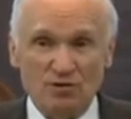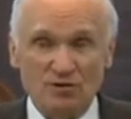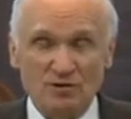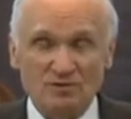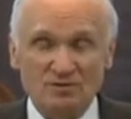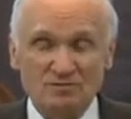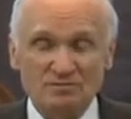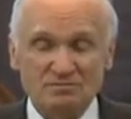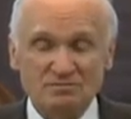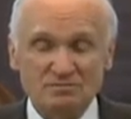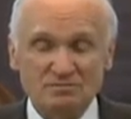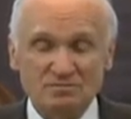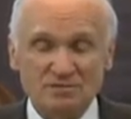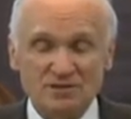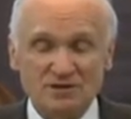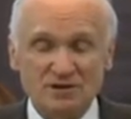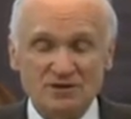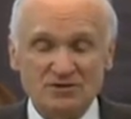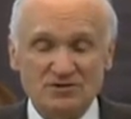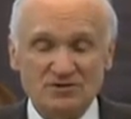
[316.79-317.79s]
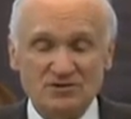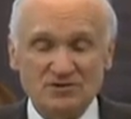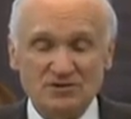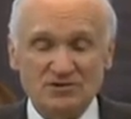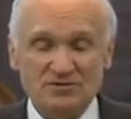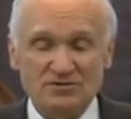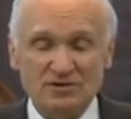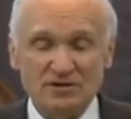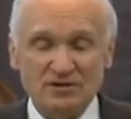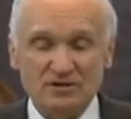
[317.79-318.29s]
so then you
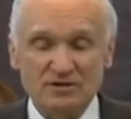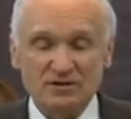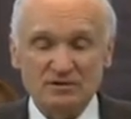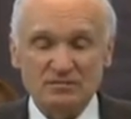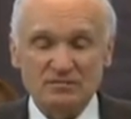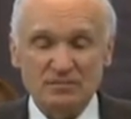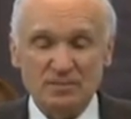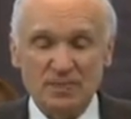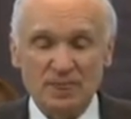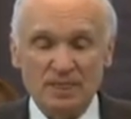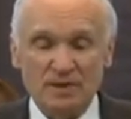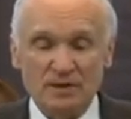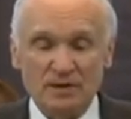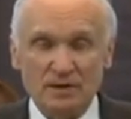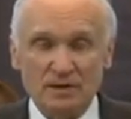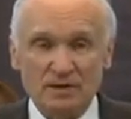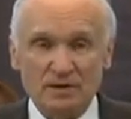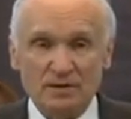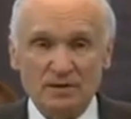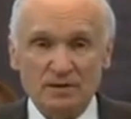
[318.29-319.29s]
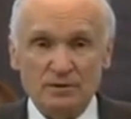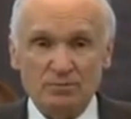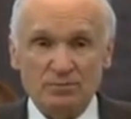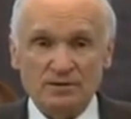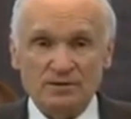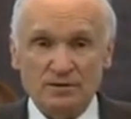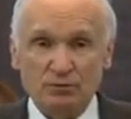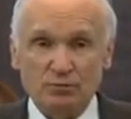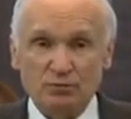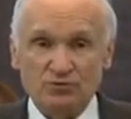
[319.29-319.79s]
should recall it.
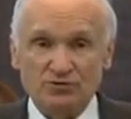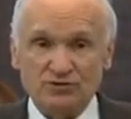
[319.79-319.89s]
So